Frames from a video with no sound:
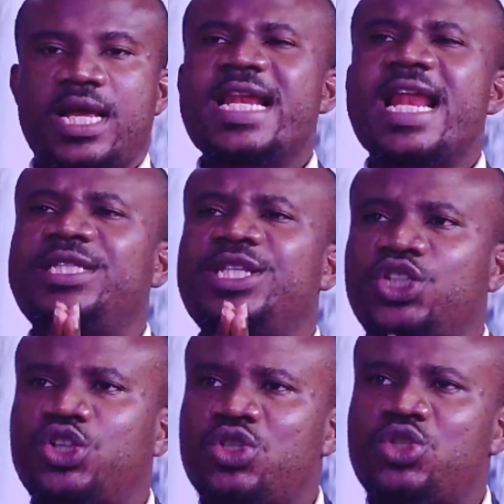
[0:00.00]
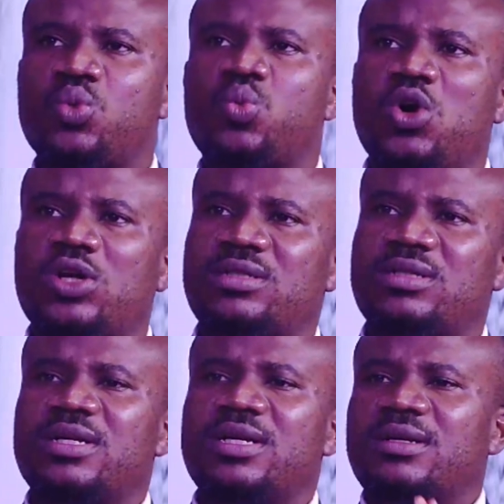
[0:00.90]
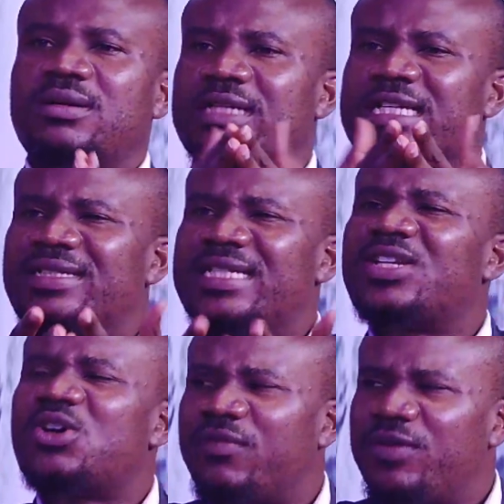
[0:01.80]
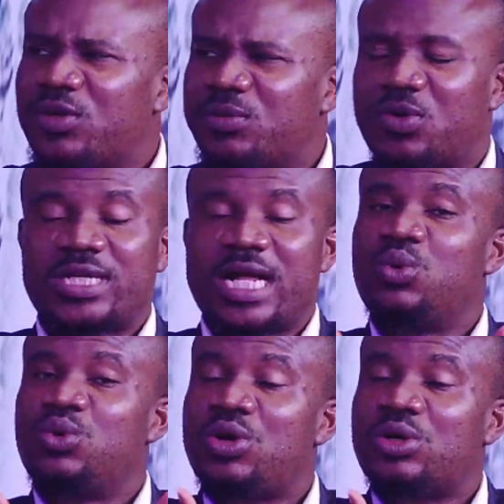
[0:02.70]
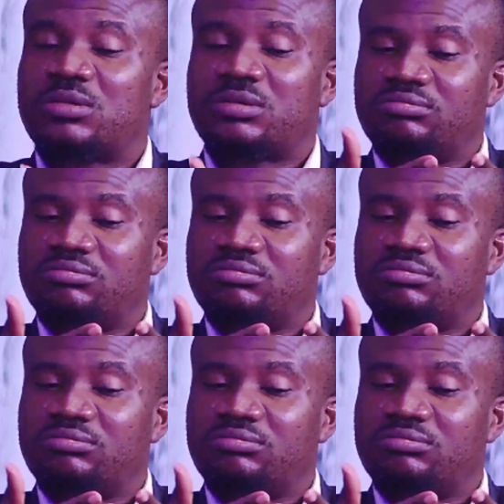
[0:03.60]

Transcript: in addition to what the state governor, because I will not